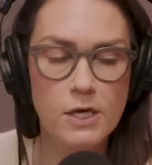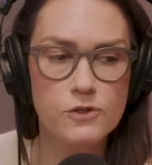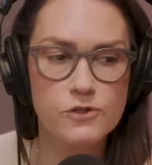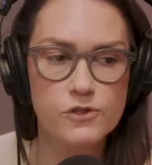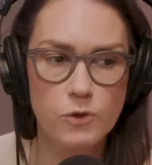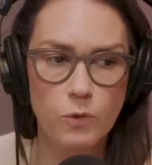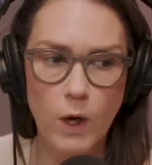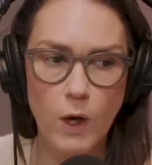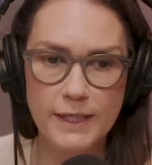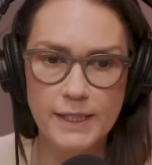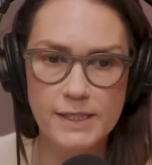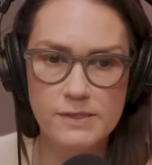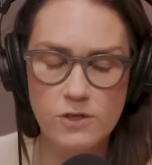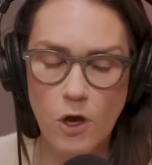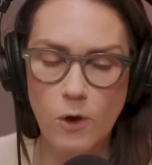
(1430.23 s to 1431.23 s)
So what
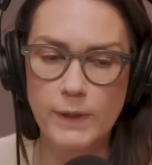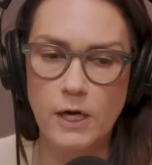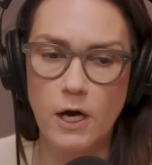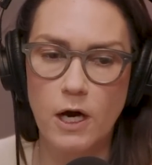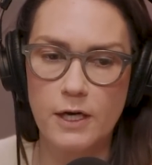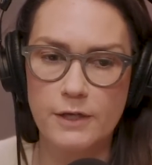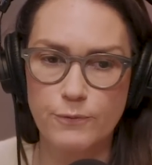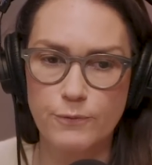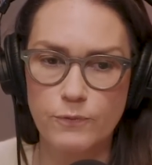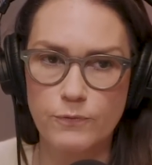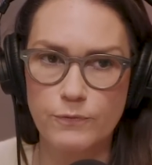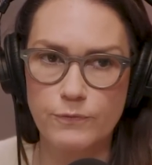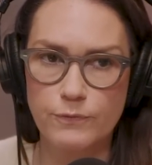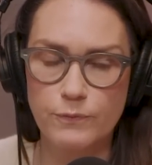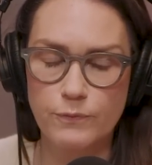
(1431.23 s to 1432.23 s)
is going on
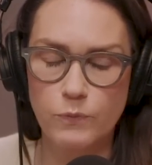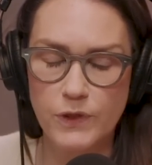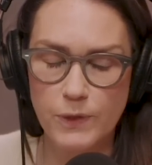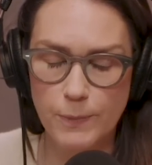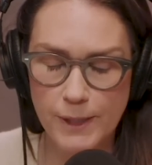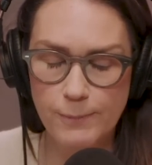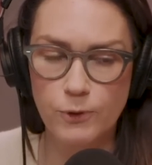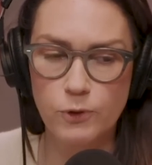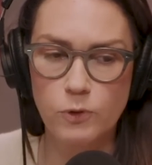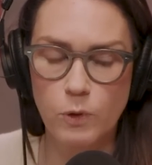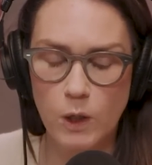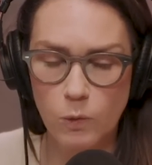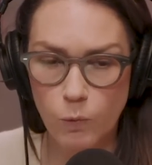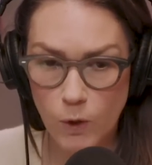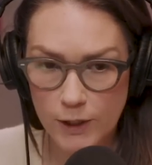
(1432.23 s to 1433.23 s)
with the people who
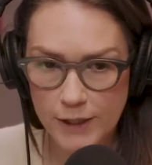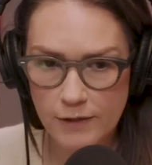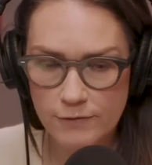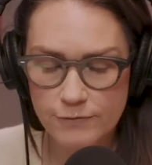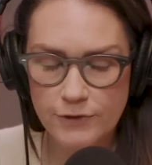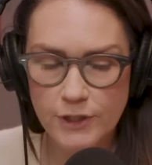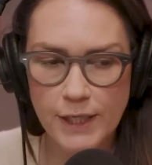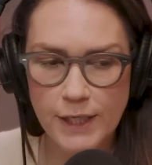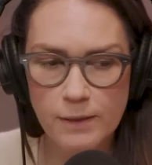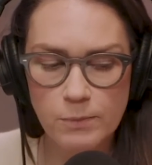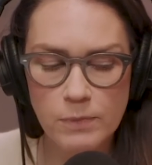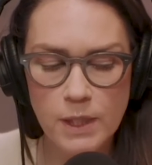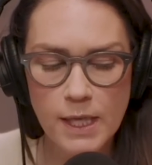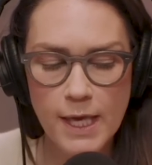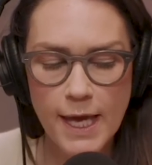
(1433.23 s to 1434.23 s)
are working for him?
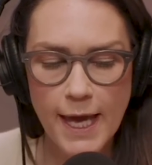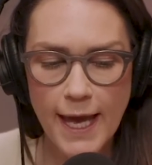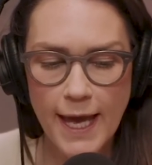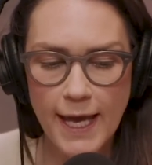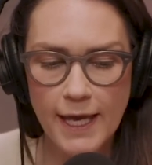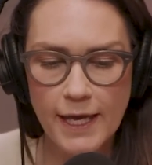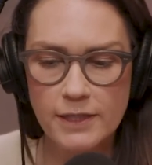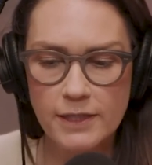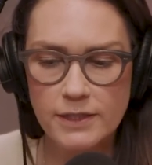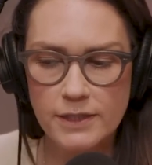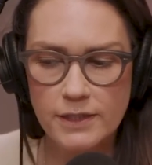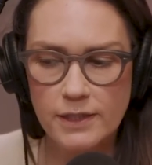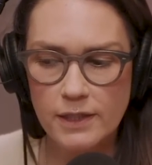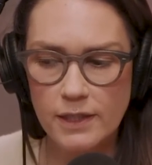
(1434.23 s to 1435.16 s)
And